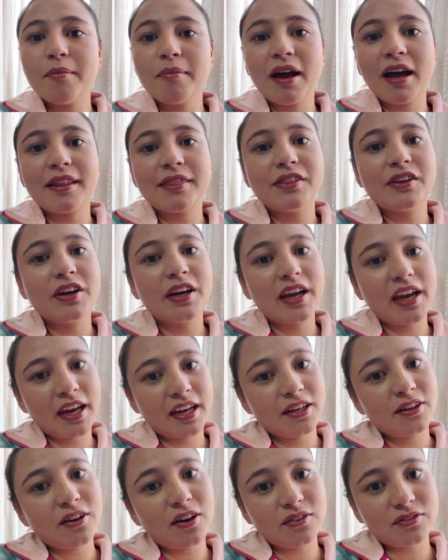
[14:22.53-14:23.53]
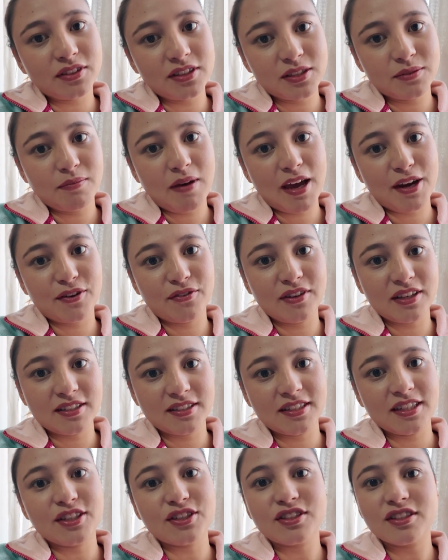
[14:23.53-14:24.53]
I am at the end of this
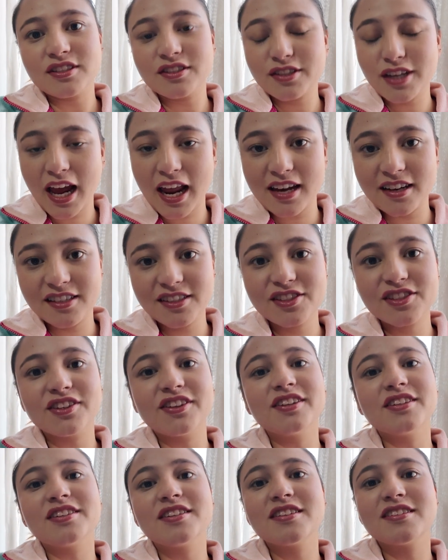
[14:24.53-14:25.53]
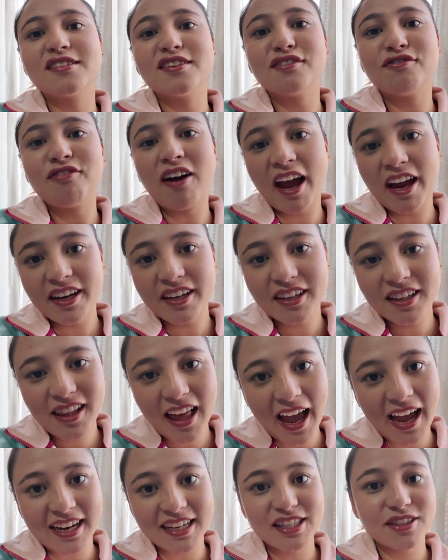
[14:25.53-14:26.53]
manifestation challenge. This is the
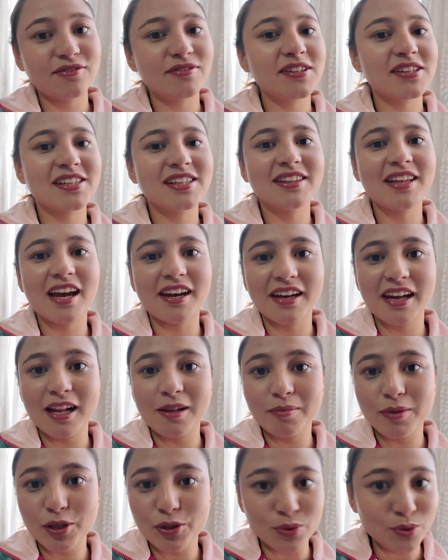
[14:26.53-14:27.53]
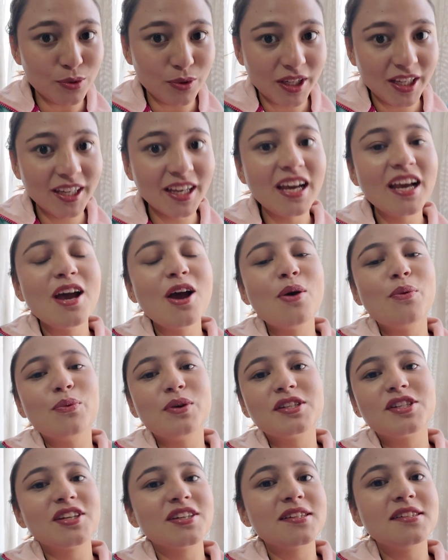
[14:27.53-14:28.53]
final activity that I'll be
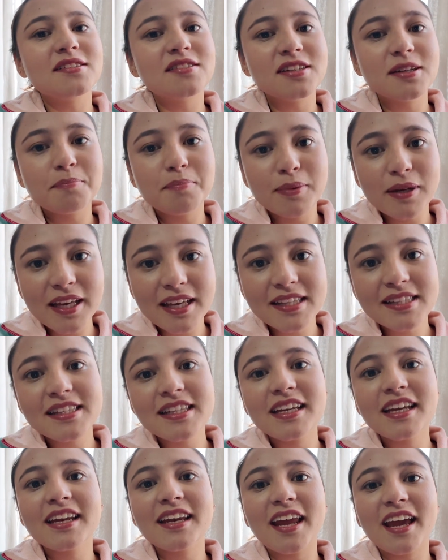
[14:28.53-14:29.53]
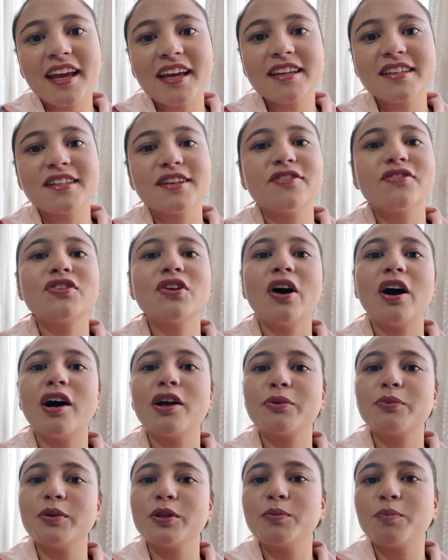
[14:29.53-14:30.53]
doing, which is replacing
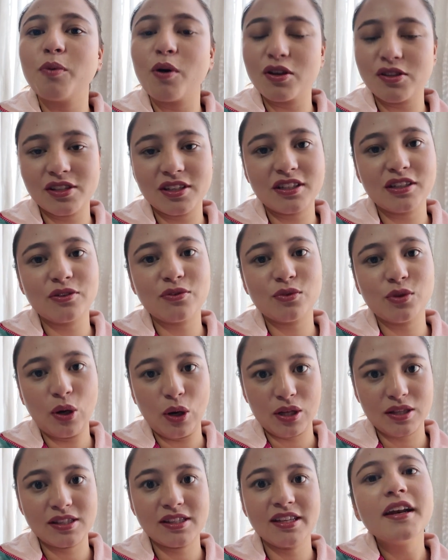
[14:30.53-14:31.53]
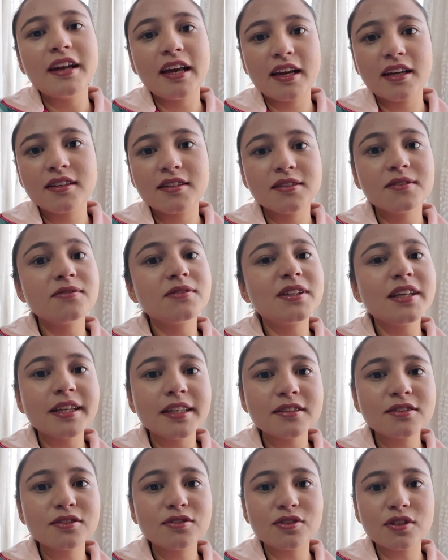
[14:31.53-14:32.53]
negative thought with positive thoughts.
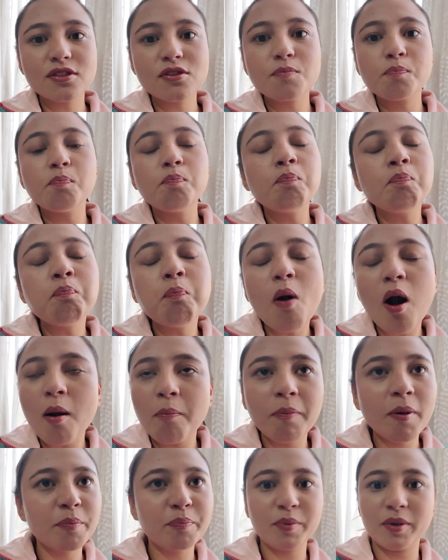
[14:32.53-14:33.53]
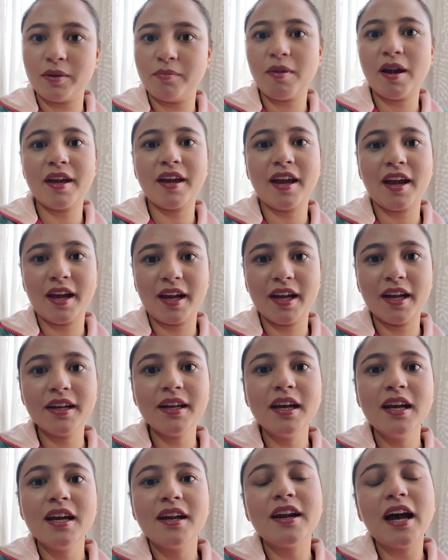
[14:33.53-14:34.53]
Negative things just pop up in my
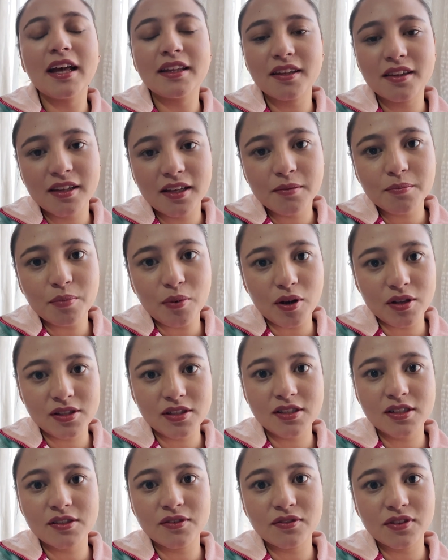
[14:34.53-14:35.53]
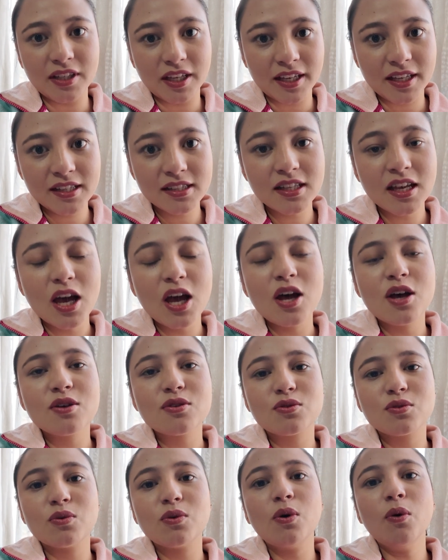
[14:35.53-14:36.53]
head rather than positive
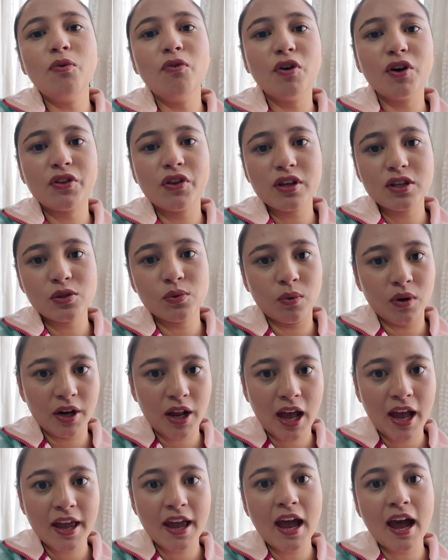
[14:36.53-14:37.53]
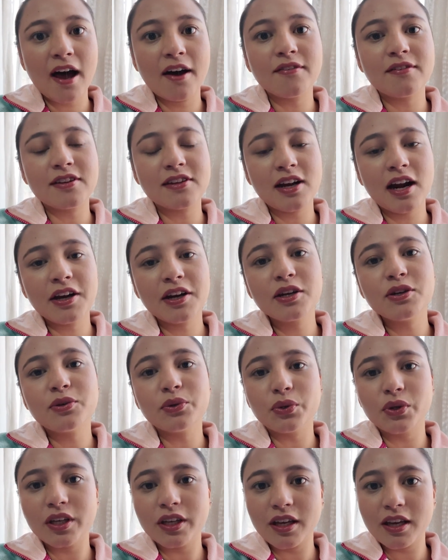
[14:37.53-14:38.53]
things. So for this, what I have
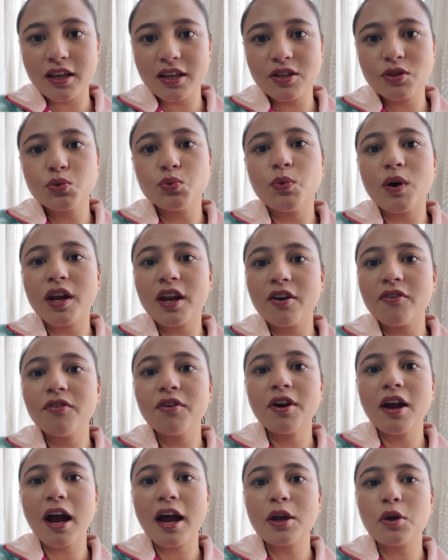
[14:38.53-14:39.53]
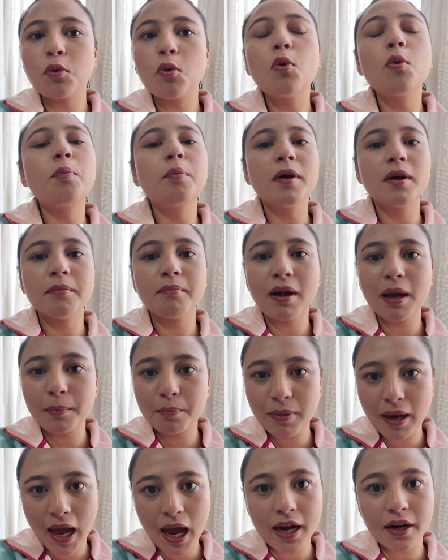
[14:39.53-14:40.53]
started doing is whenever I
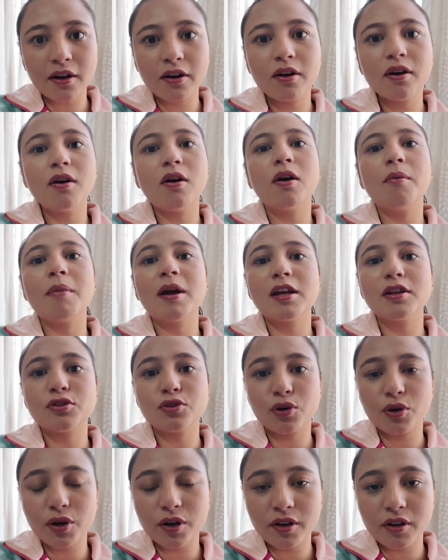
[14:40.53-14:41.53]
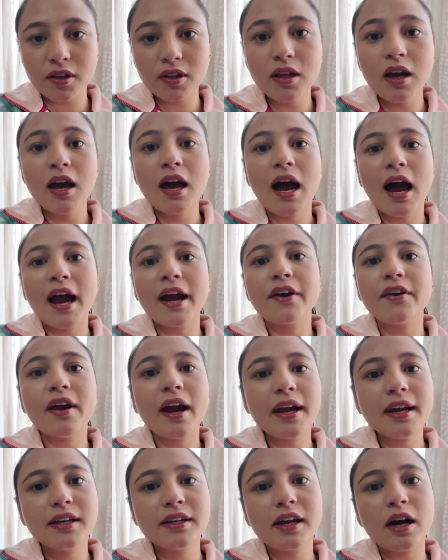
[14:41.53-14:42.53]
open my planner or my journal,
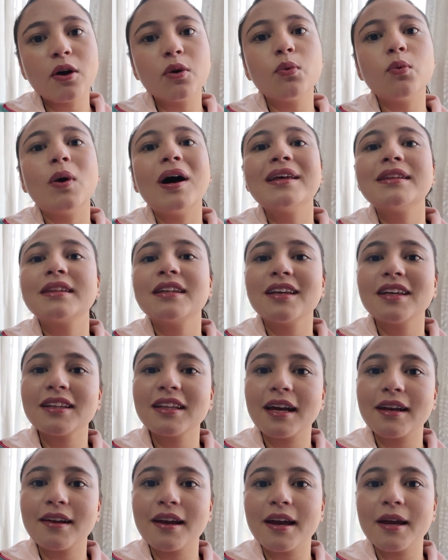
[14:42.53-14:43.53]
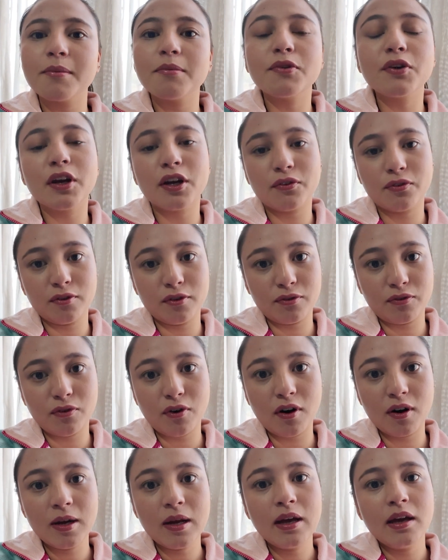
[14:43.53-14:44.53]
I write down one thing that I am
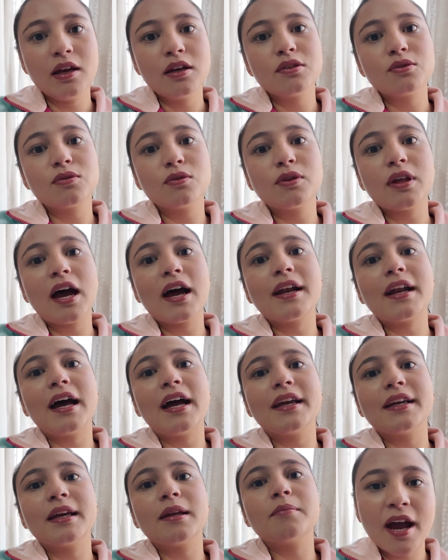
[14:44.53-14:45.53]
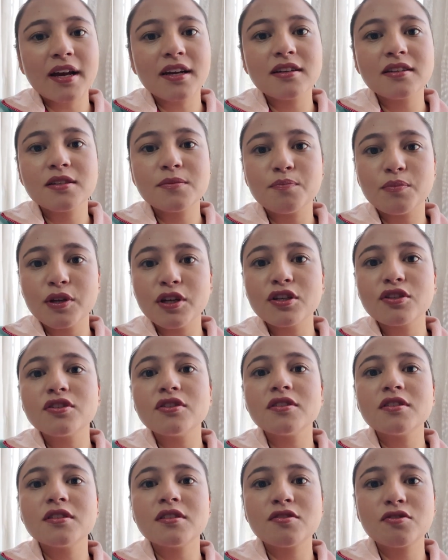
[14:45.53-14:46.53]
grateful for, so that I can
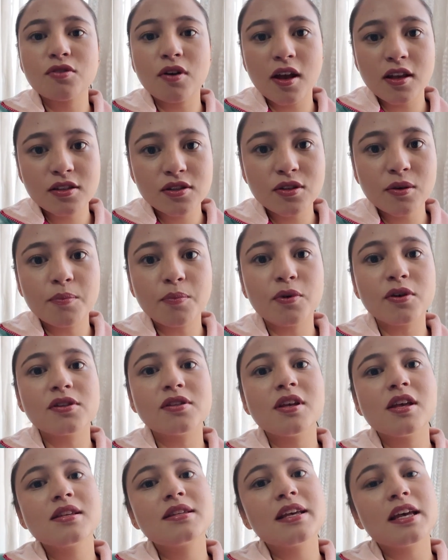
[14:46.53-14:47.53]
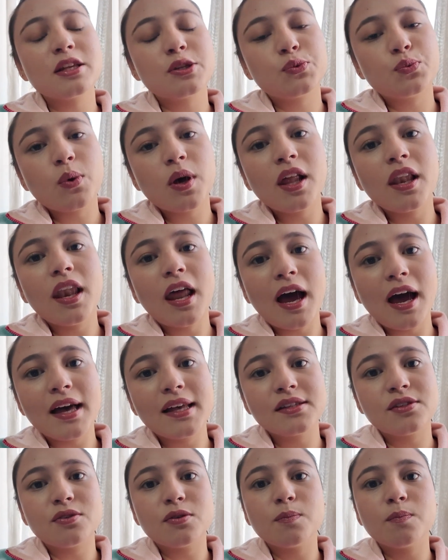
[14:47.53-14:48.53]
practice patience, trust the process, as
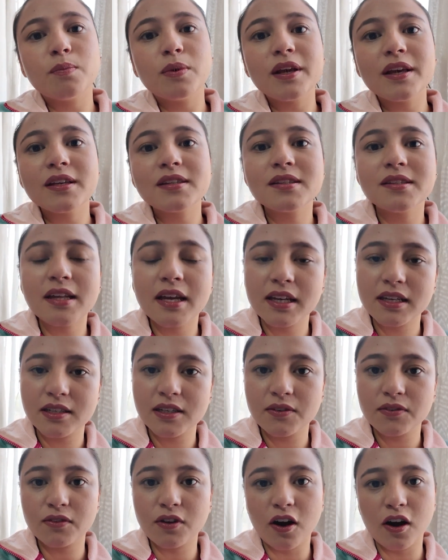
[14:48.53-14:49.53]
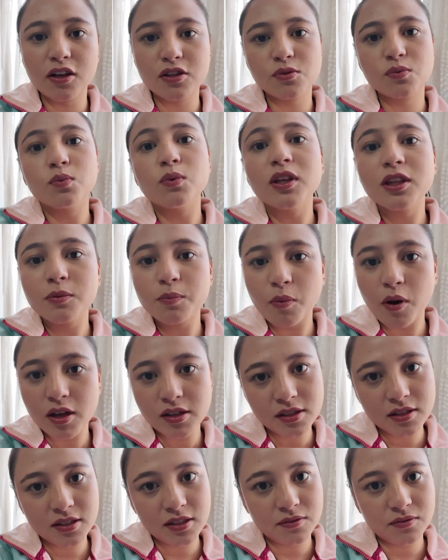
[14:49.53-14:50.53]
well as replace negative thoughts
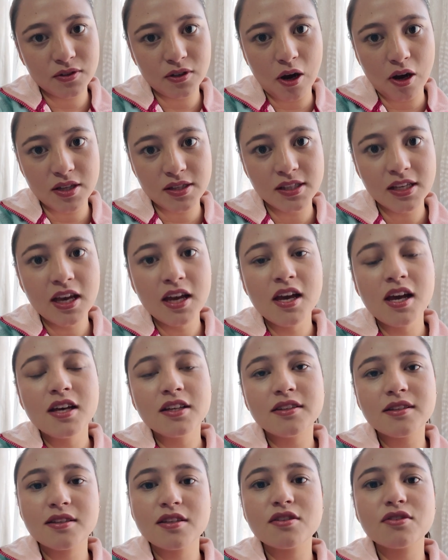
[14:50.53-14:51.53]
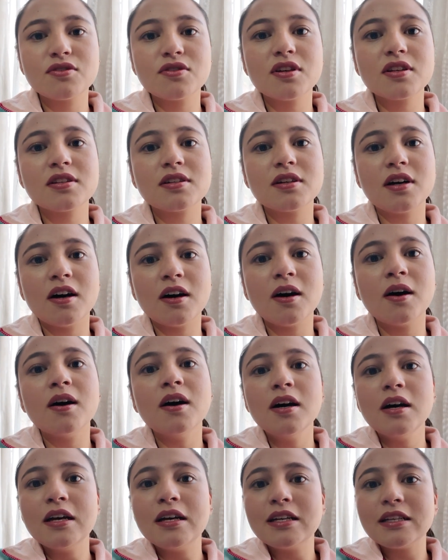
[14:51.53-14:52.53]
with positive thoughts. This is
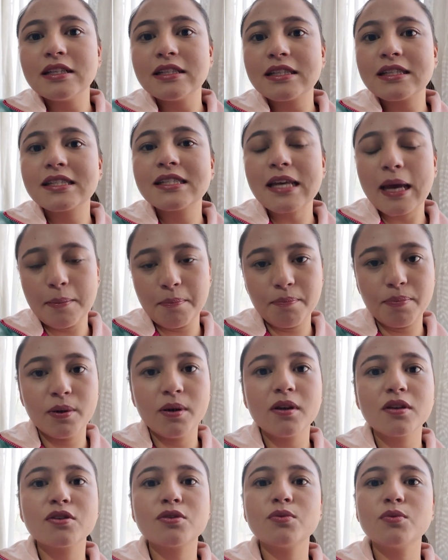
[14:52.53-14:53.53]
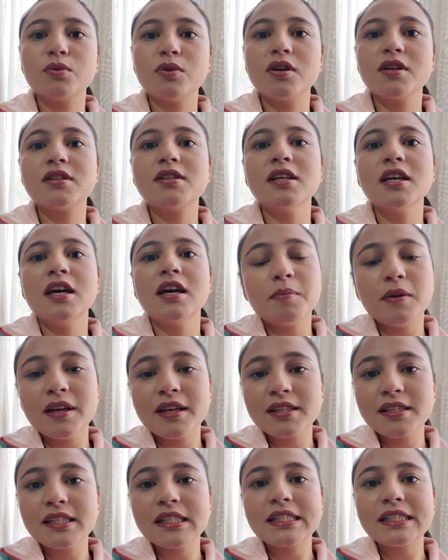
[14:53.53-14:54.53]
just a step
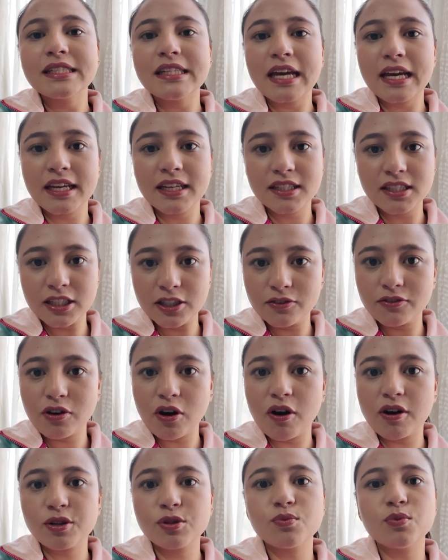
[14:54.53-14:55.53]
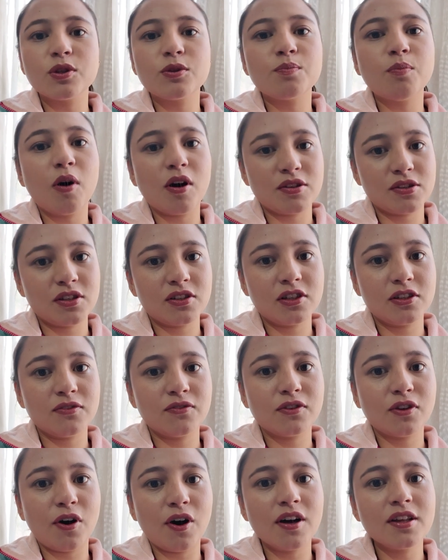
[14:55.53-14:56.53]
towards placing negative thoughts with
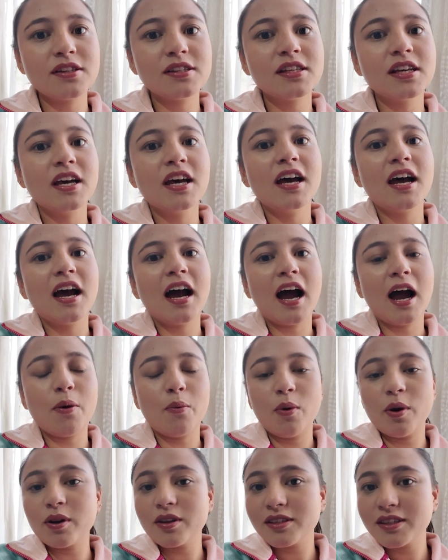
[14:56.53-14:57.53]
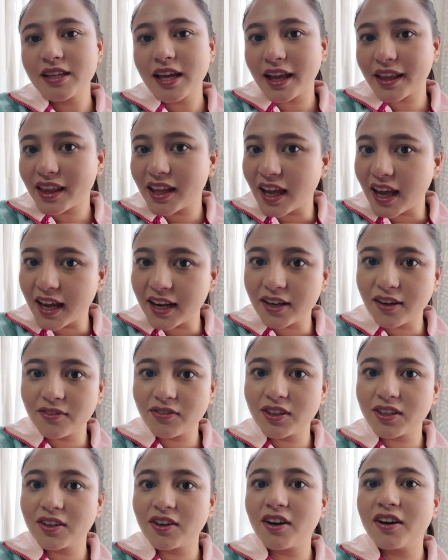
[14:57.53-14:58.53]
positive thoughts. I want to see at
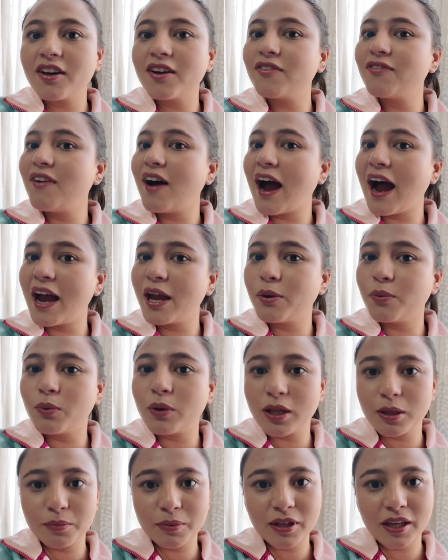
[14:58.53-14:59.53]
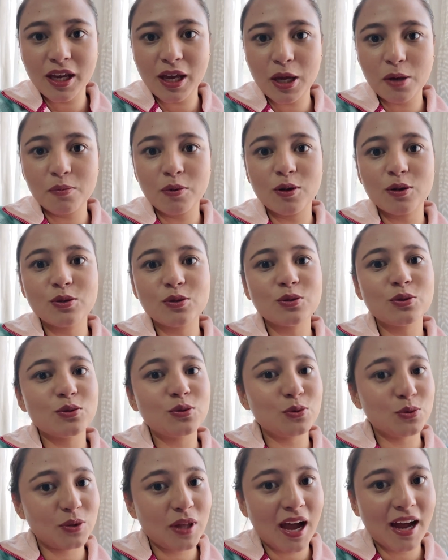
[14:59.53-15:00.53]
the end of the year if I will be
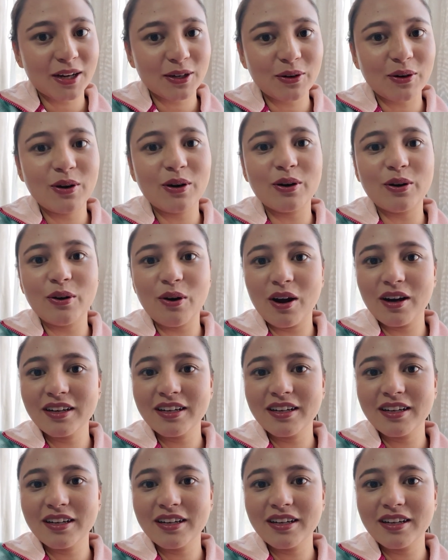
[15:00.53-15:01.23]
able to do that